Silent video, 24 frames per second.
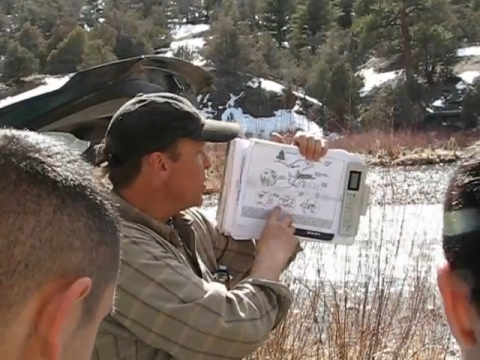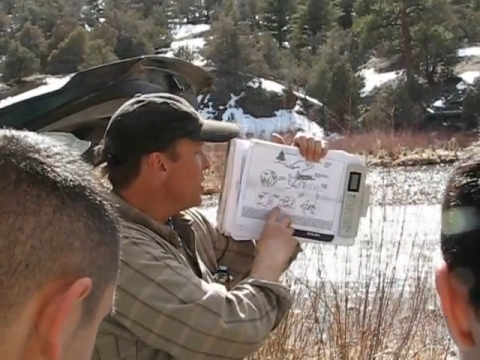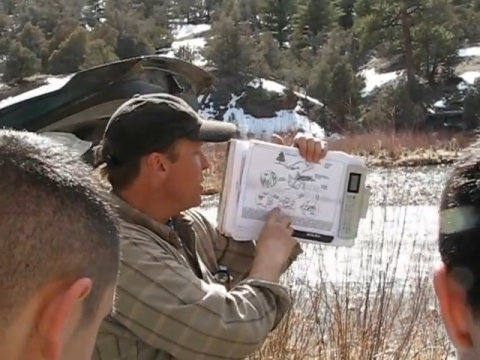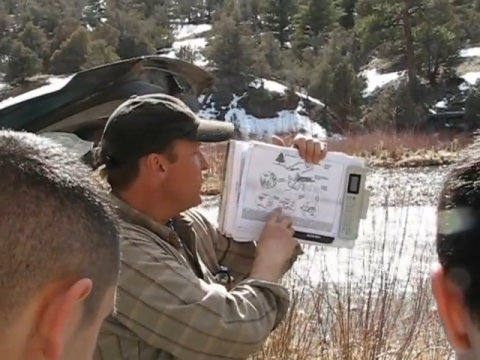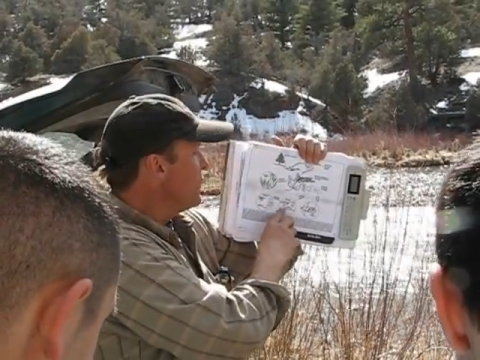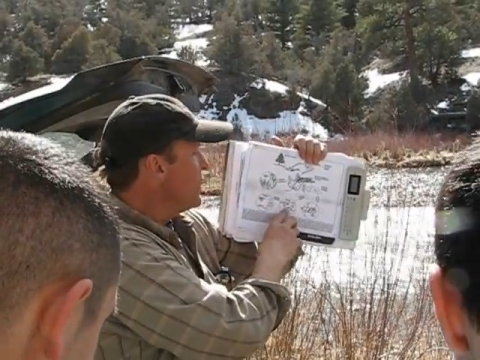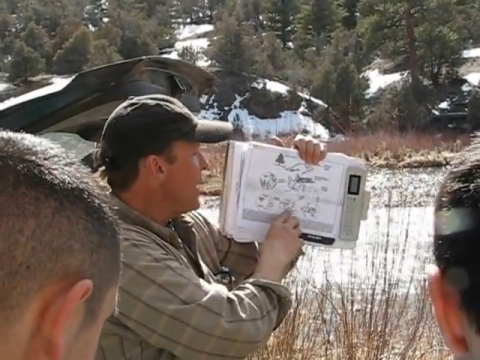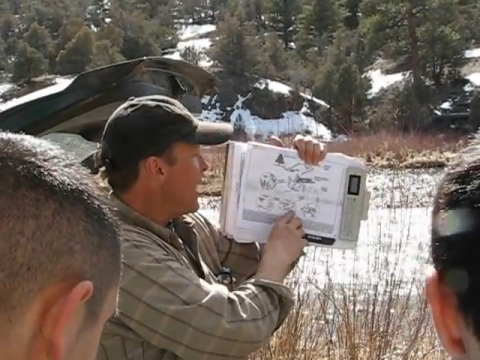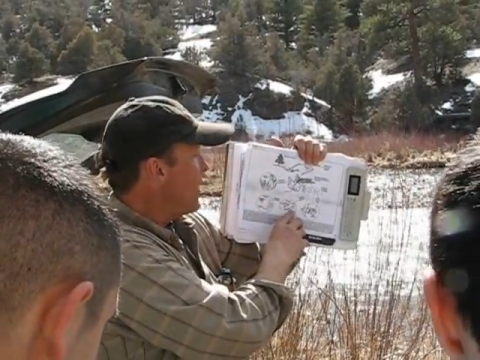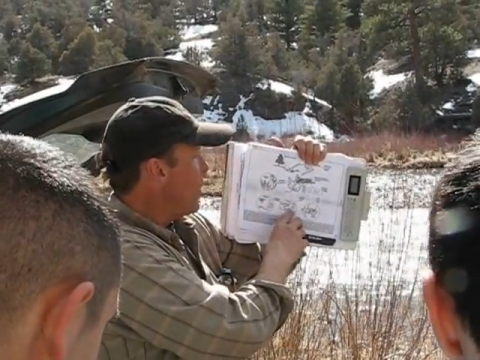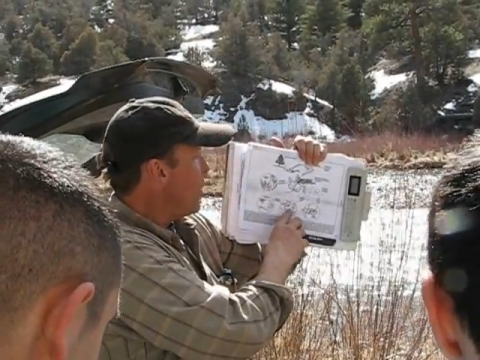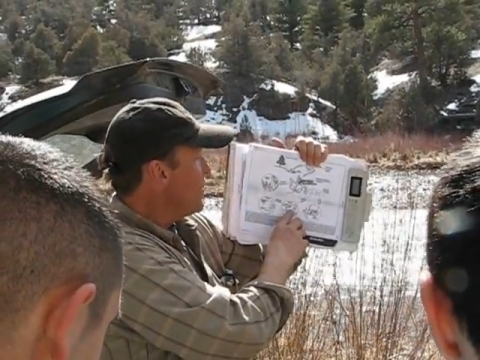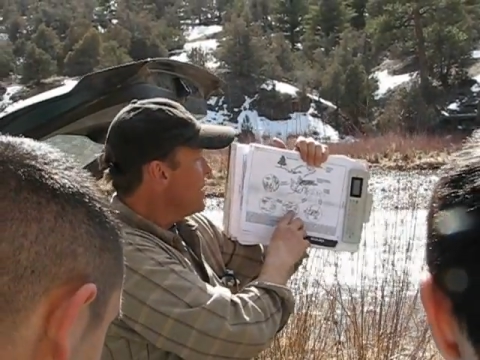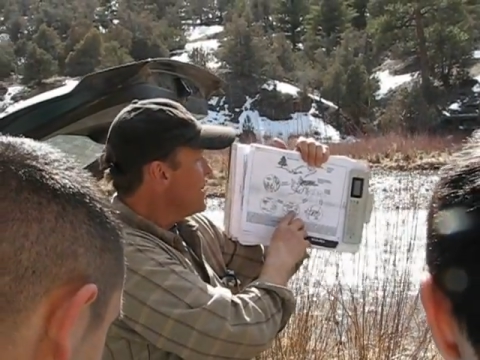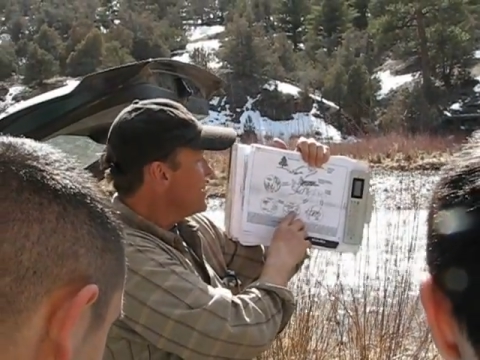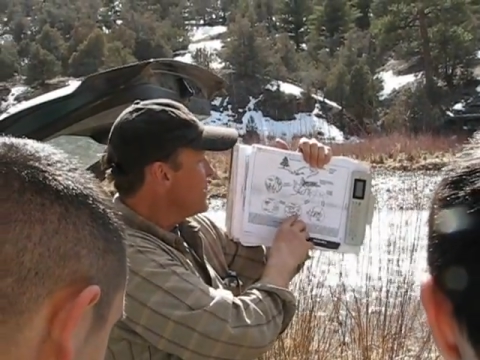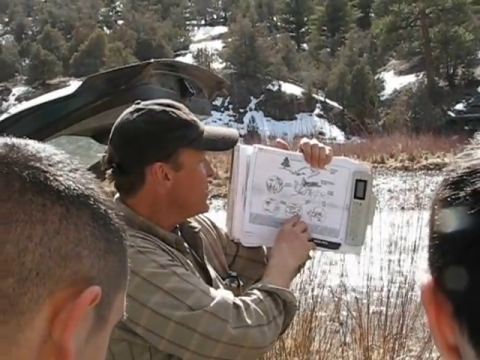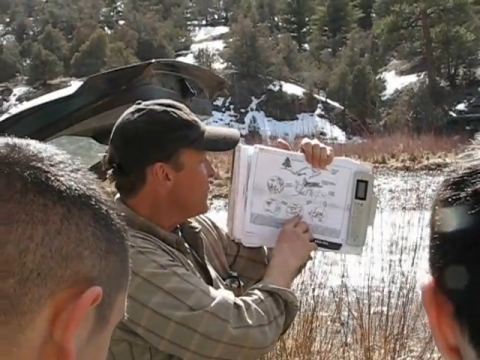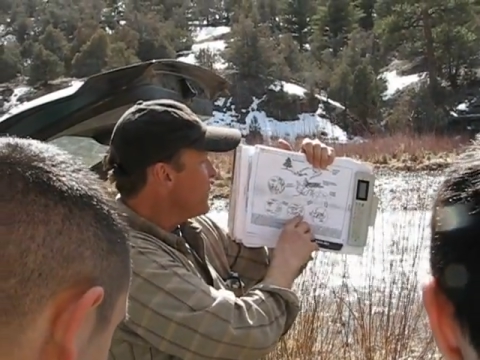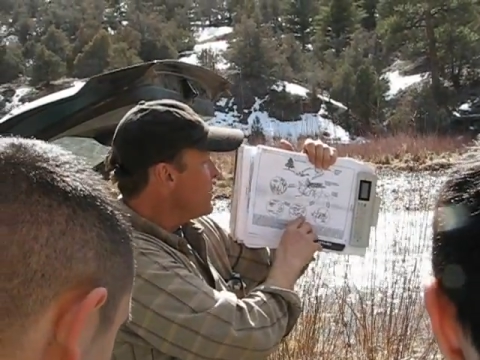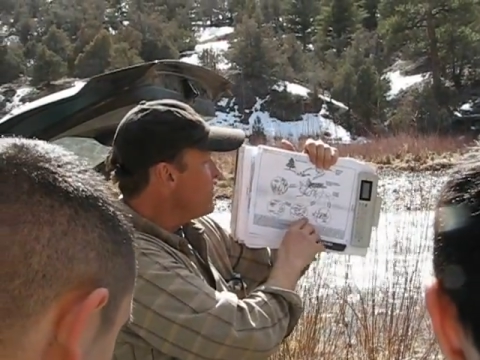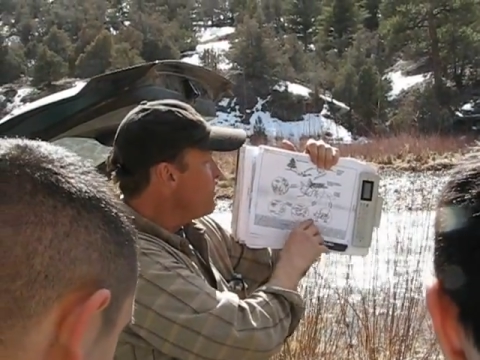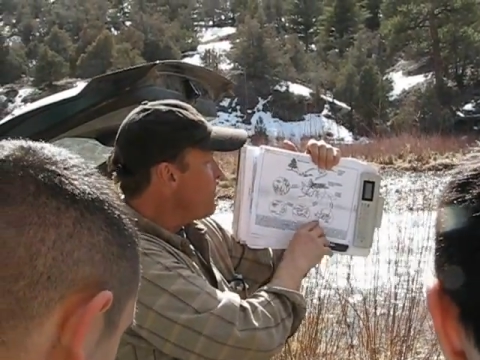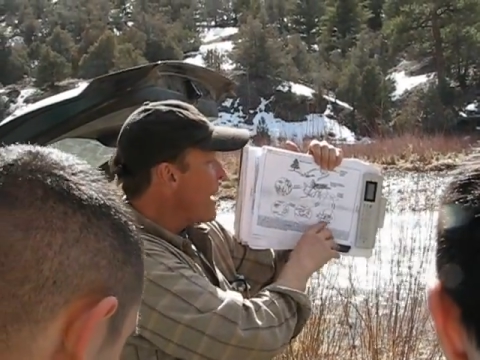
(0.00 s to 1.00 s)
You've got all these
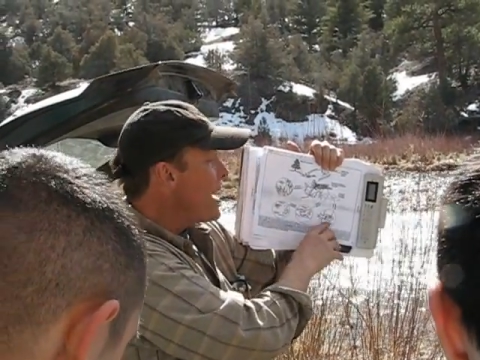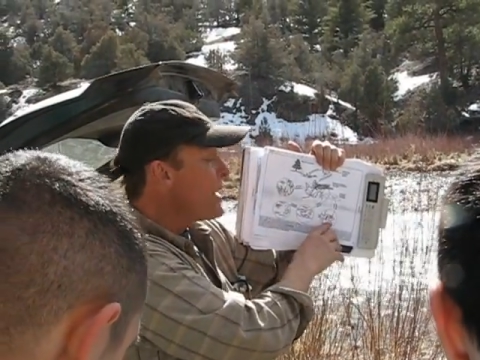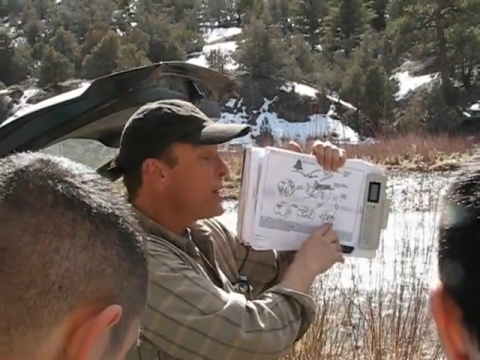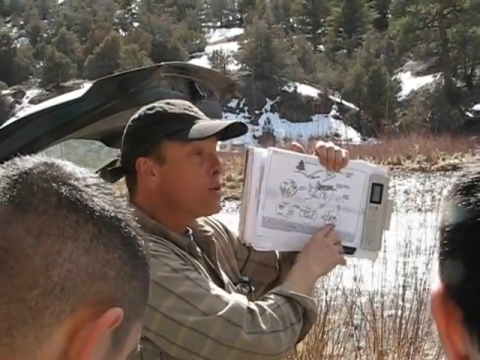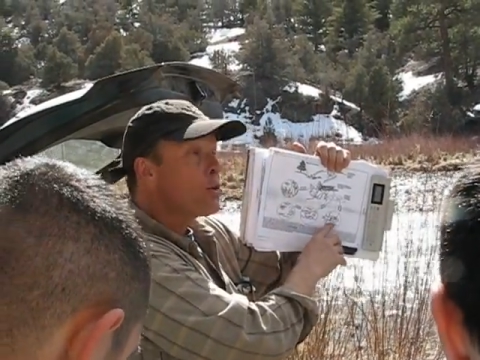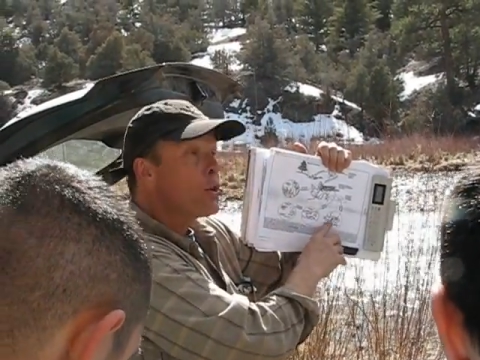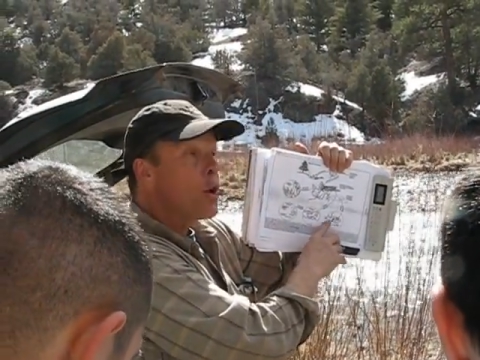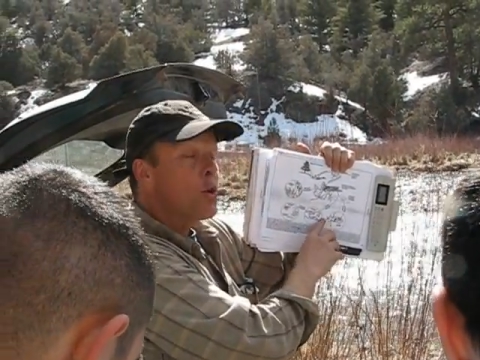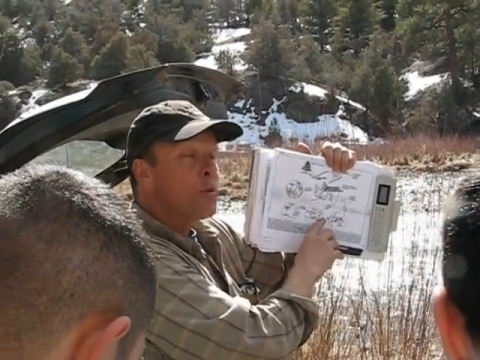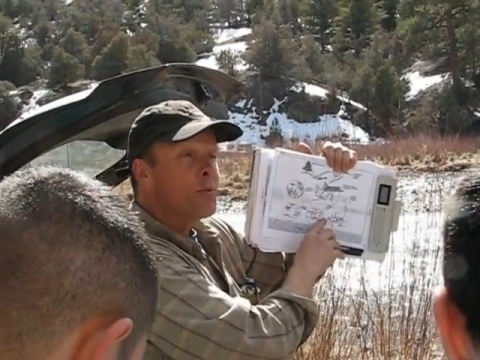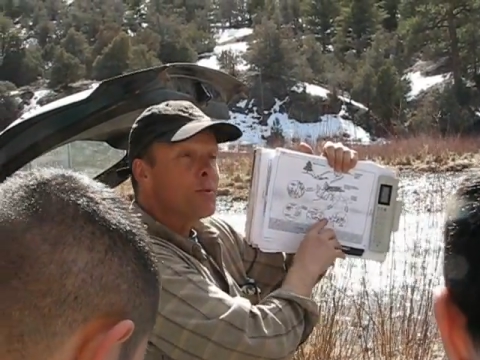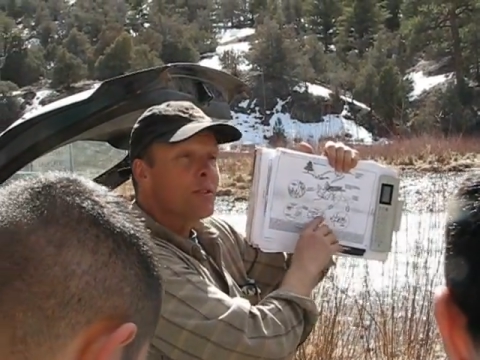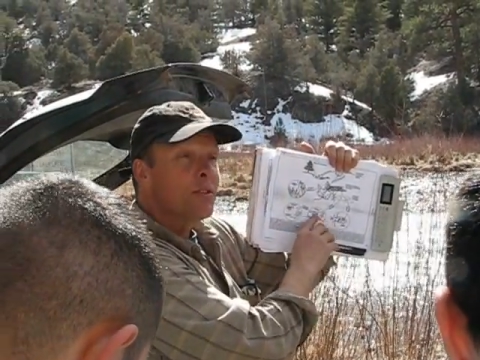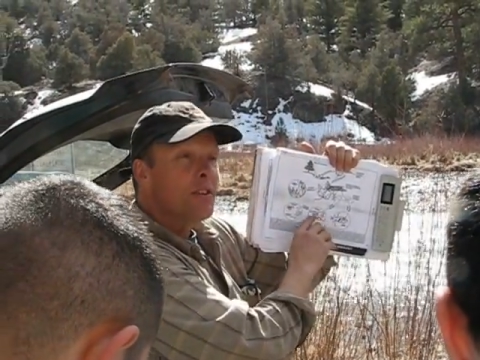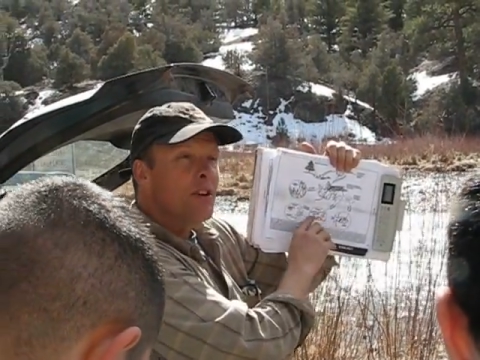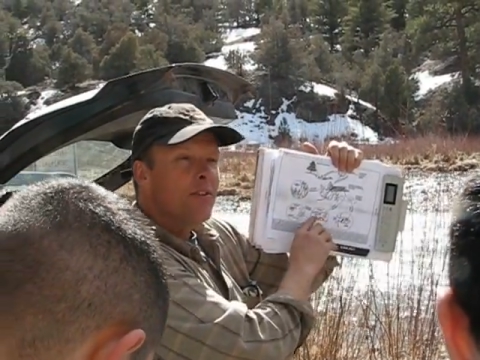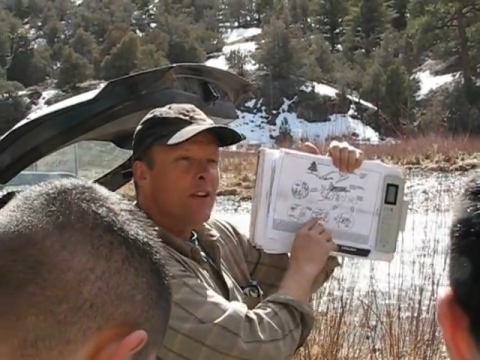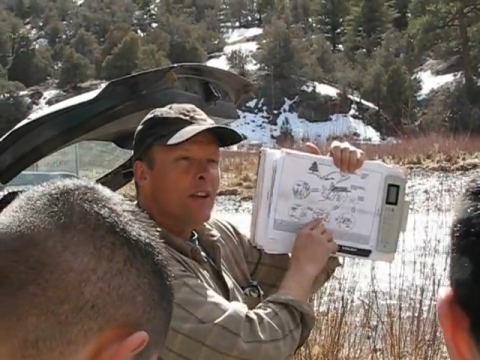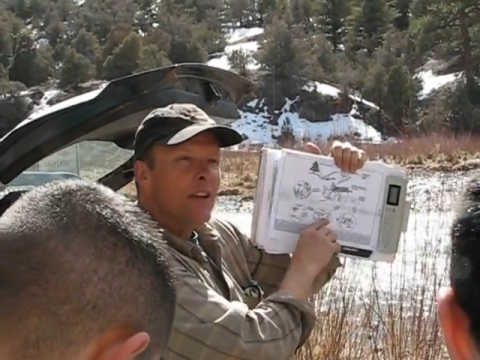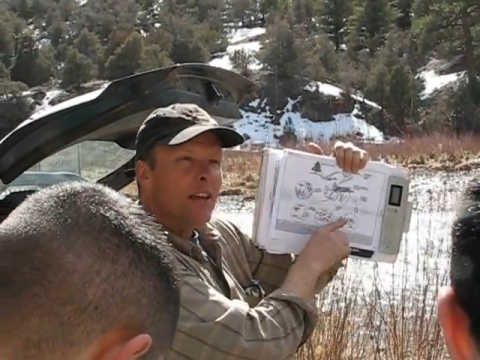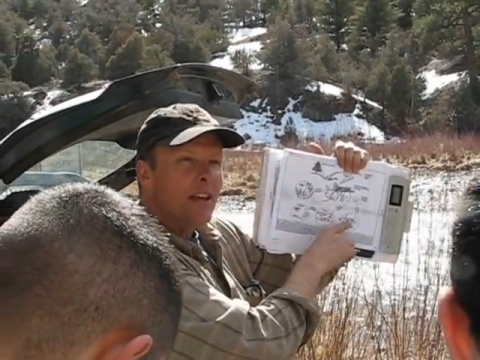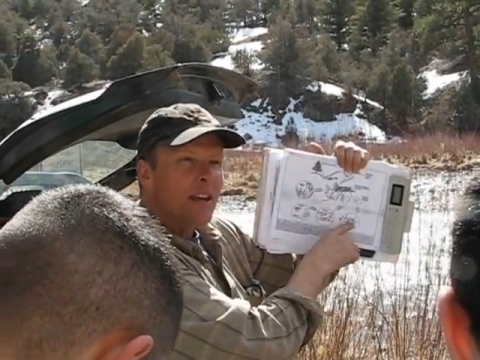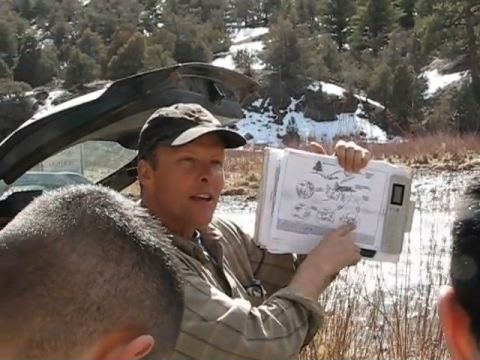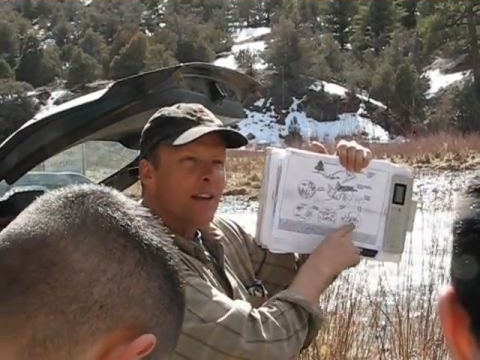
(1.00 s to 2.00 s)
different microbes
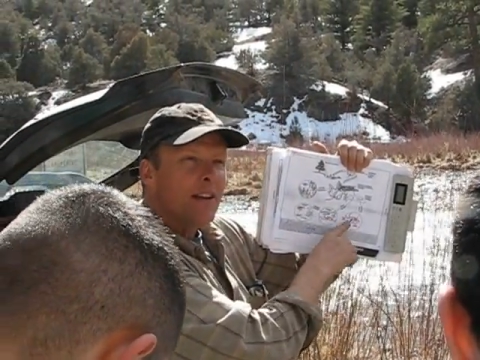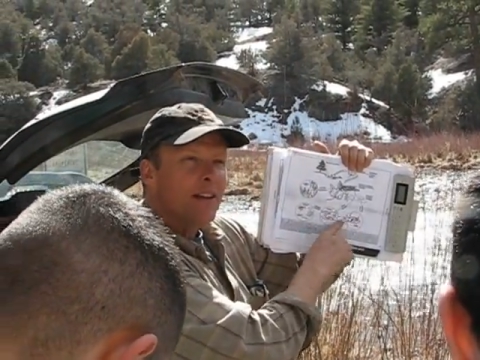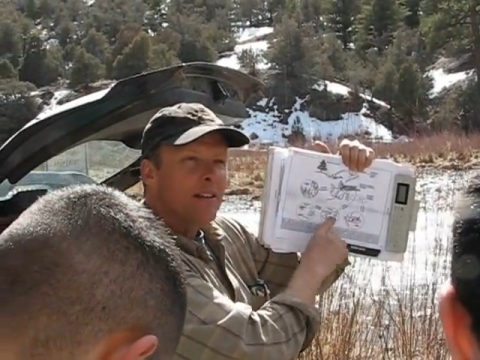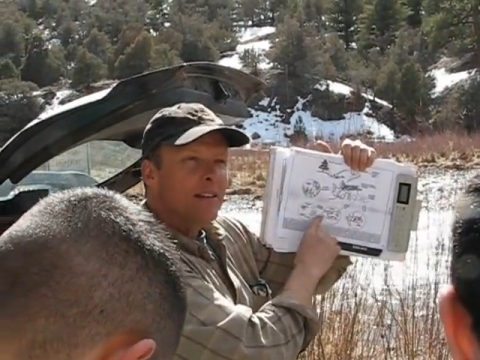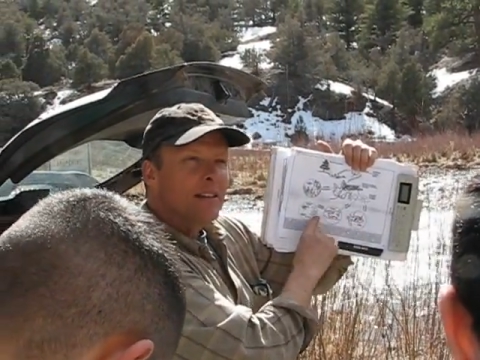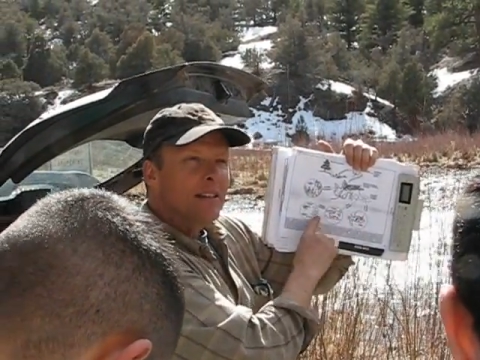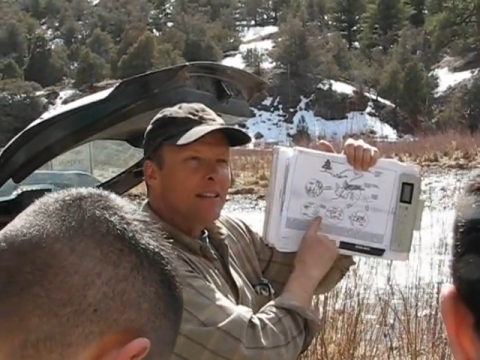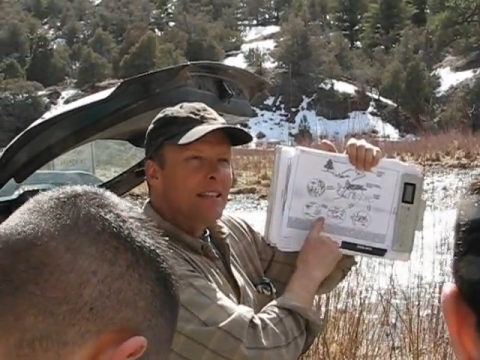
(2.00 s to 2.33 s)
living in it.